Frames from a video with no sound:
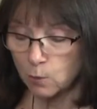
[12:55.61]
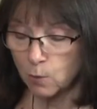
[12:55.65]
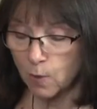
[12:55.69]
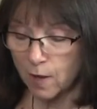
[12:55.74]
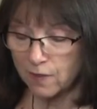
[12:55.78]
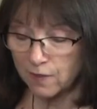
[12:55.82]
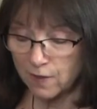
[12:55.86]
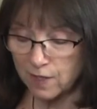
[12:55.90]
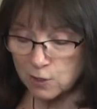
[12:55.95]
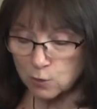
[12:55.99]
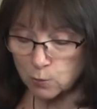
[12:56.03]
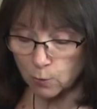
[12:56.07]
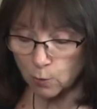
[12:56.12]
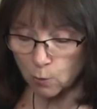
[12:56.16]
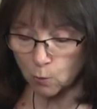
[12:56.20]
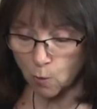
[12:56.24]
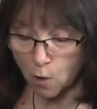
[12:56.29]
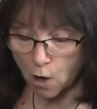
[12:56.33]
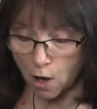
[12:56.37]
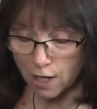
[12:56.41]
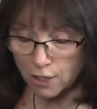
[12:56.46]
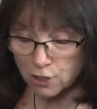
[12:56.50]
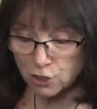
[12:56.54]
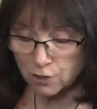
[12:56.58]
when these were
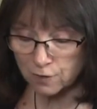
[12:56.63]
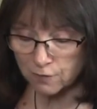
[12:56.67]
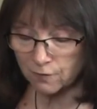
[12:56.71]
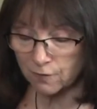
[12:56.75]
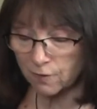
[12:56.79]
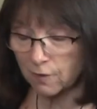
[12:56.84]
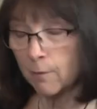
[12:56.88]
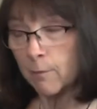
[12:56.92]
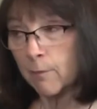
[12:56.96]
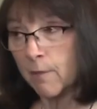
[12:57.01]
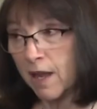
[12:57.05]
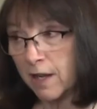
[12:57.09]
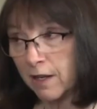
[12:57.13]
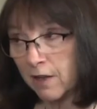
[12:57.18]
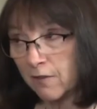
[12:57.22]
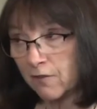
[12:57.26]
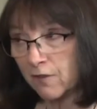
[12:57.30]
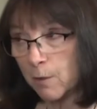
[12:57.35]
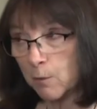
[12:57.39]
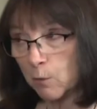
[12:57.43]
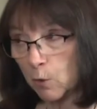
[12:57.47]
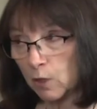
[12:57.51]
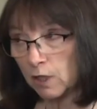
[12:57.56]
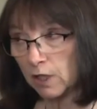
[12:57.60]
washed, many of
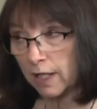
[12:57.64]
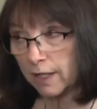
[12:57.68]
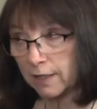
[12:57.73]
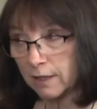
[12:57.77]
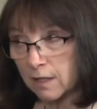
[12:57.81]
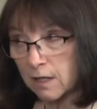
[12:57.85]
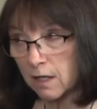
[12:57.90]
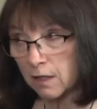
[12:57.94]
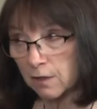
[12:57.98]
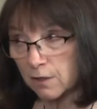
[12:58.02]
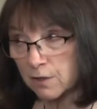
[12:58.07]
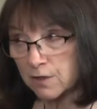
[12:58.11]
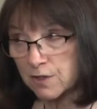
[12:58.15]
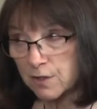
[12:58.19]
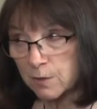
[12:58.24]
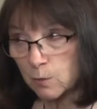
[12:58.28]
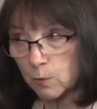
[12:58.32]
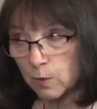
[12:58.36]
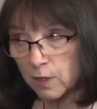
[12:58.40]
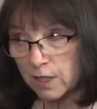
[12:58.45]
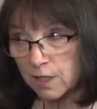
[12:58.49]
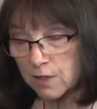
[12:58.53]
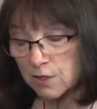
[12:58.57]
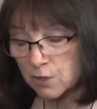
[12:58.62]
them were light colors and
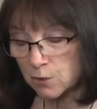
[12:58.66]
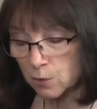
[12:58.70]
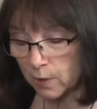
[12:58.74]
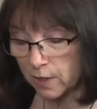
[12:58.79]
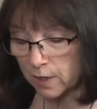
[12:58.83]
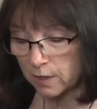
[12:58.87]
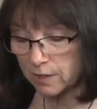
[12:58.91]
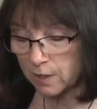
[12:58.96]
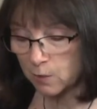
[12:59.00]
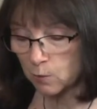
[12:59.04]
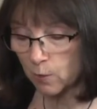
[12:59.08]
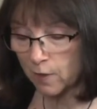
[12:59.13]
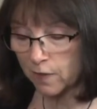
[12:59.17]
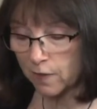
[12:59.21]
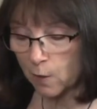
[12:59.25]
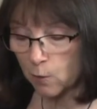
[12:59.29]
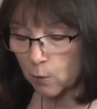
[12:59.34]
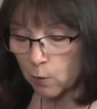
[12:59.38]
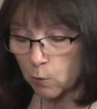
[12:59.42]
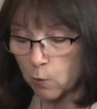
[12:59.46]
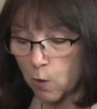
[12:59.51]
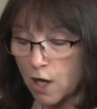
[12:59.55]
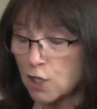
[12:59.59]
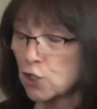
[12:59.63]
would get soiled. And when they
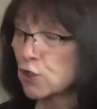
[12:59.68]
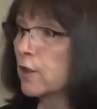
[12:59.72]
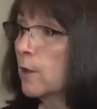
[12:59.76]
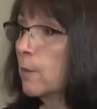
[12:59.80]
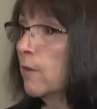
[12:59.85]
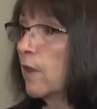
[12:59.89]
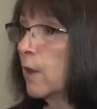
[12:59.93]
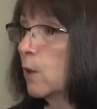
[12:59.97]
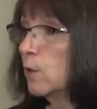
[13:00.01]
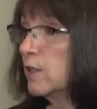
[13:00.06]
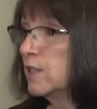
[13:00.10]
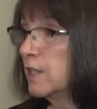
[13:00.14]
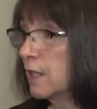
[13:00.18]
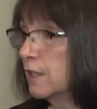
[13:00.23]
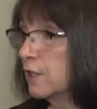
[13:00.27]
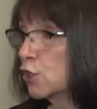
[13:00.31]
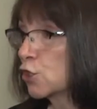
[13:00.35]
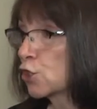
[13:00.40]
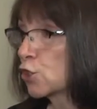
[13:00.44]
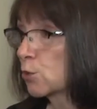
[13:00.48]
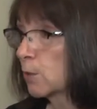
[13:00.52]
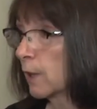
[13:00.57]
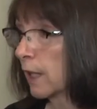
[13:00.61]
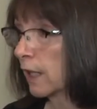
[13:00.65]
would wash them, they would tend to
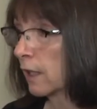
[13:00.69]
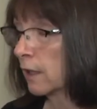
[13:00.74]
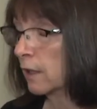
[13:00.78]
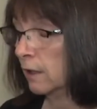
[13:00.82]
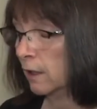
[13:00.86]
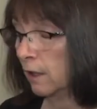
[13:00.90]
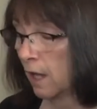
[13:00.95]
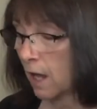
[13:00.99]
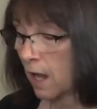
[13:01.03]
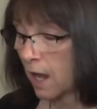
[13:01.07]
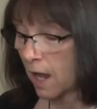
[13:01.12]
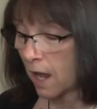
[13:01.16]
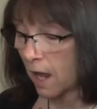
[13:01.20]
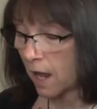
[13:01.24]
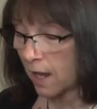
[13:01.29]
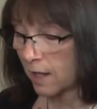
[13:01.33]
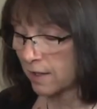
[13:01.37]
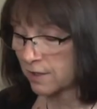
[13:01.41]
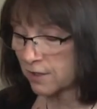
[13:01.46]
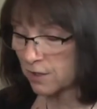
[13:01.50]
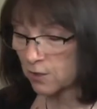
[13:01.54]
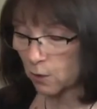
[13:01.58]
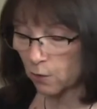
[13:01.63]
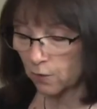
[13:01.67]
shrink.
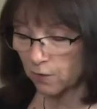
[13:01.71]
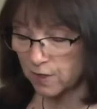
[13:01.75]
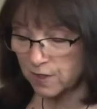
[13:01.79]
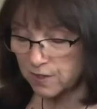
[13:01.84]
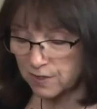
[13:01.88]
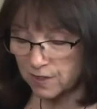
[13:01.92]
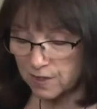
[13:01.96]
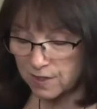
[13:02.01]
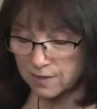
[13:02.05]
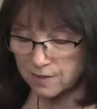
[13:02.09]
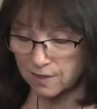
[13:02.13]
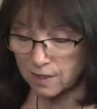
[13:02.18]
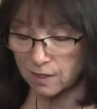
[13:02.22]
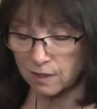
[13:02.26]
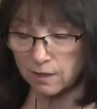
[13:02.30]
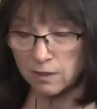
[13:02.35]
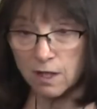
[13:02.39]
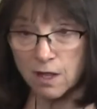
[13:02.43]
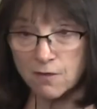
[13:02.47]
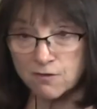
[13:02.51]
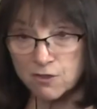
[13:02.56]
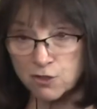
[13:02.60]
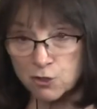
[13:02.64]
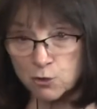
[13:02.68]
And so this is a
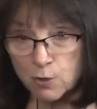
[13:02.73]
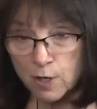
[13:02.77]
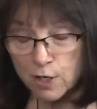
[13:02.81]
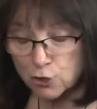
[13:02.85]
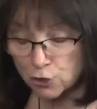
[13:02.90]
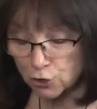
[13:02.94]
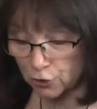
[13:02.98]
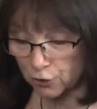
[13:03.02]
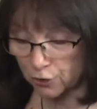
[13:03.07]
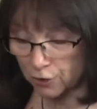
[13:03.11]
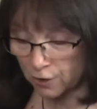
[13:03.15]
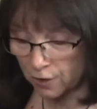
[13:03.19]
glove stretcher.